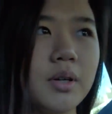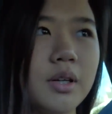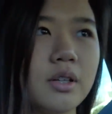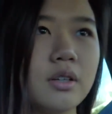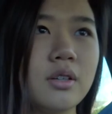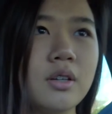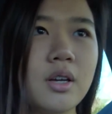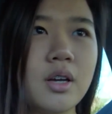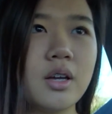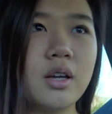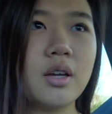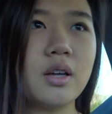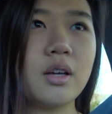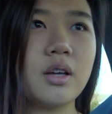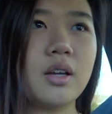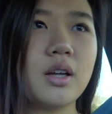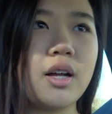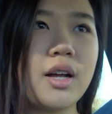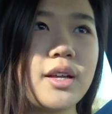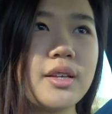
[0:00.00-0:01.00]
but
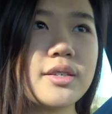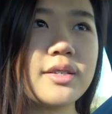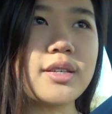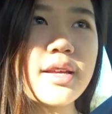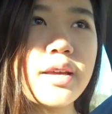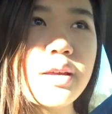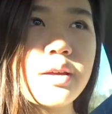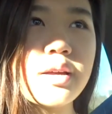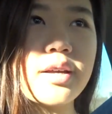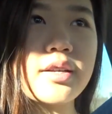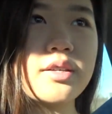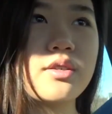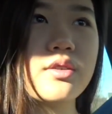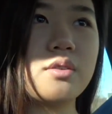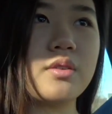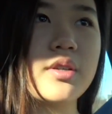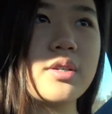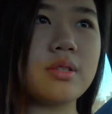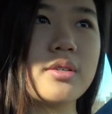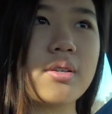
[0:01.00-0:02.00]
I'll say it as
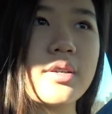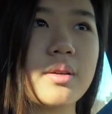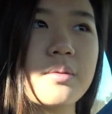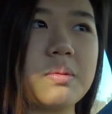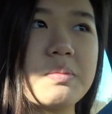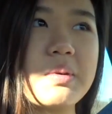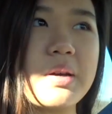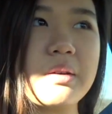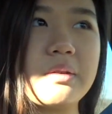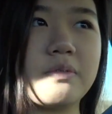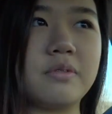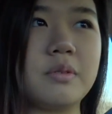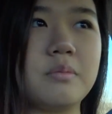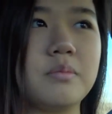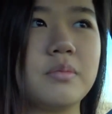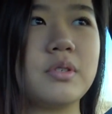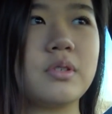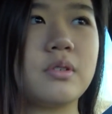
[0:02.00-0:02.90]
soon as he comes back from